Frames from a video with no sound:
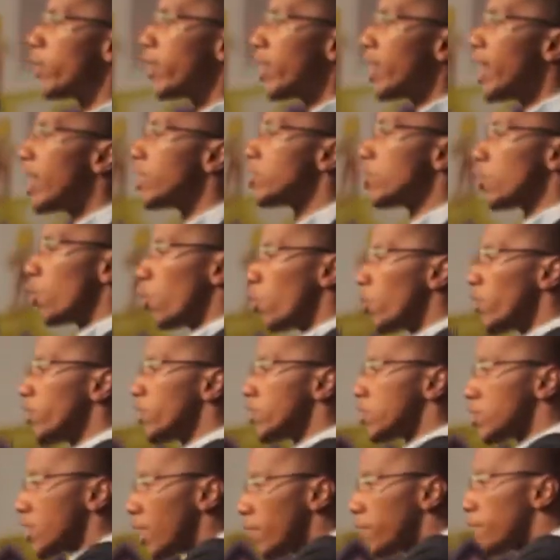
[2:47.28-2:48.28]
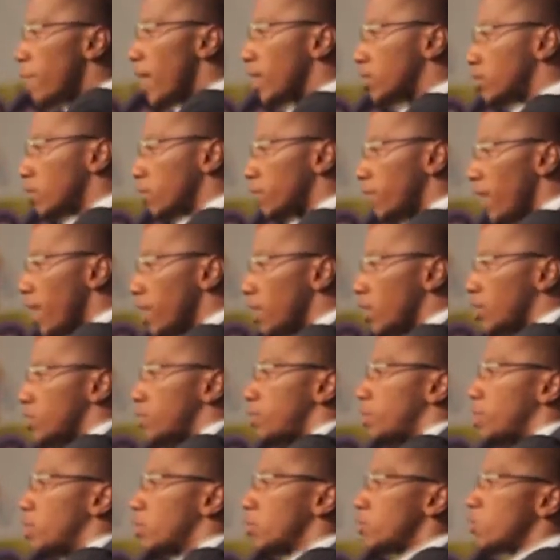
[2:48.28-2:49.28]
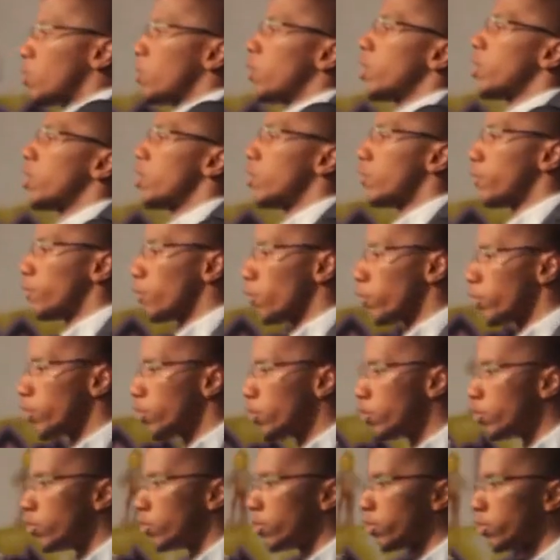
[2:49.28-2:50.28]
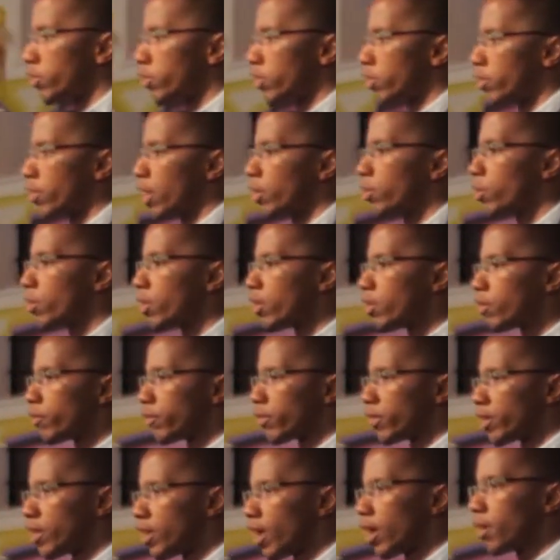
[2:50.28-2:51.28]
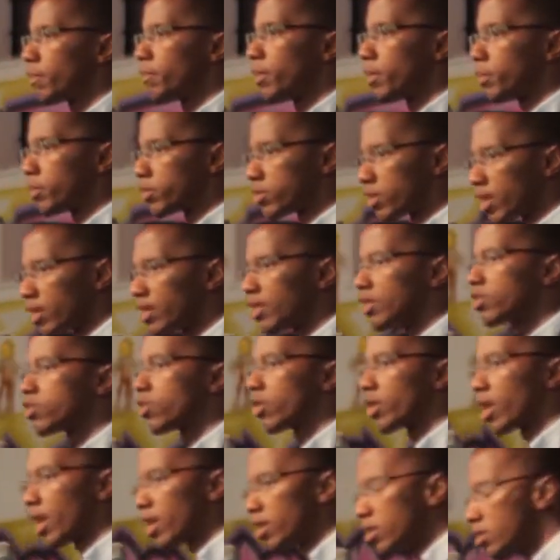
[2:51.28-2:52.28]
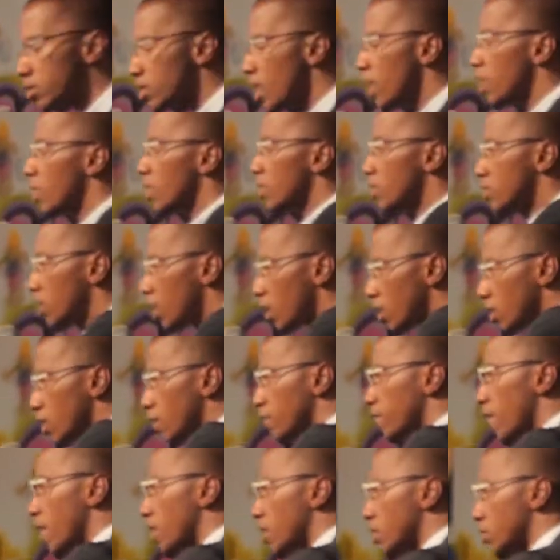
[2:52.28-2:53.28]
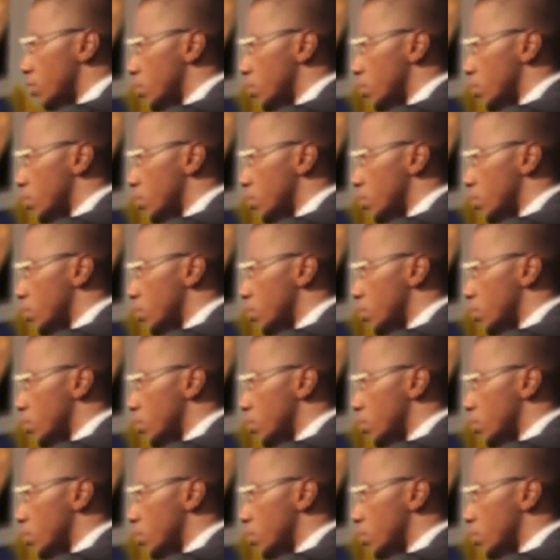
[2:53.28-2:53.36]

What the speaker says: And we're relating all of this stuff back to finance because we wanted it for the youth, right? We wanted it for the young people so that they start understanding and taking their